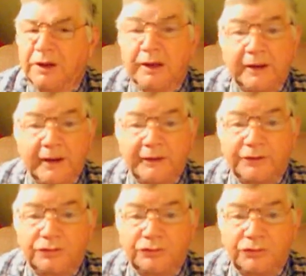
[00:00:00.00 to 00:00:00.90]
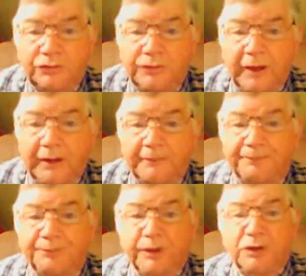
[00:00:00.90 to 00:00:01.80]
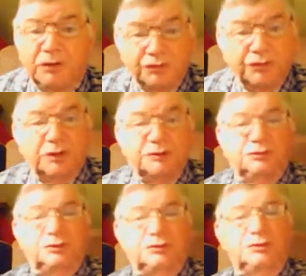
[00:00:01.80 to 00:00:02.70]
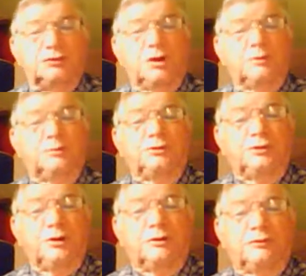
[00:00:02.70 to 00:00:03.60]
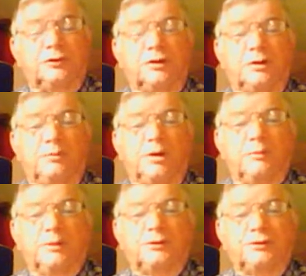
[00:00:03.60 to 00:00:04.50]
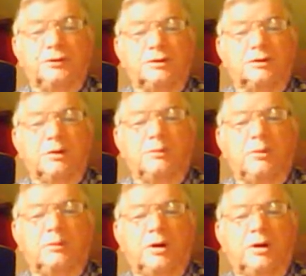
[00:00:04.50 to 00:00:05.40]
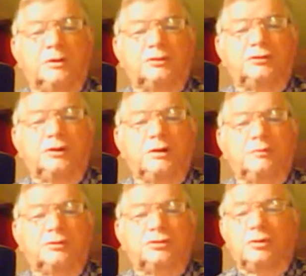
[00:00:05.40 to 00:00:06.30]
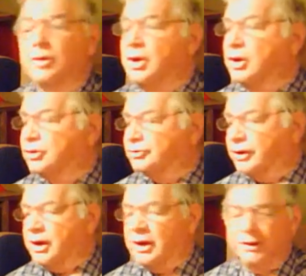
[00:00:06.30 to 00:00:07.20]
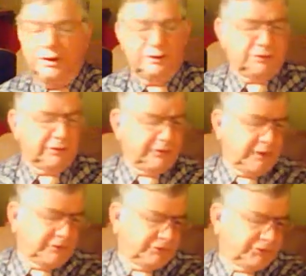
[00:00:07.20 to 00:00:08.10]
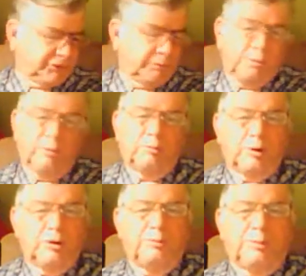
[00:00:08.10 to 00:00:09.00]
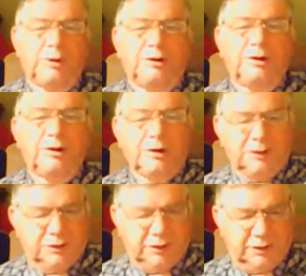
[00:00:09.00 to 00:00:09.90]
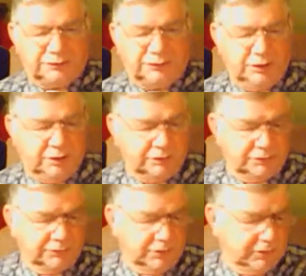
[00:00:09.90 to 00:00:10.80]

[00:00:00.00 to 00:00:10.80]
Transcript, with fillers: And how do you do that? You say, Jesus, I'm a sinner. Forgive me of my sin. Come in my heart and save my soul. You say, hey, is it that simple, Brother Peter? Yes, it is.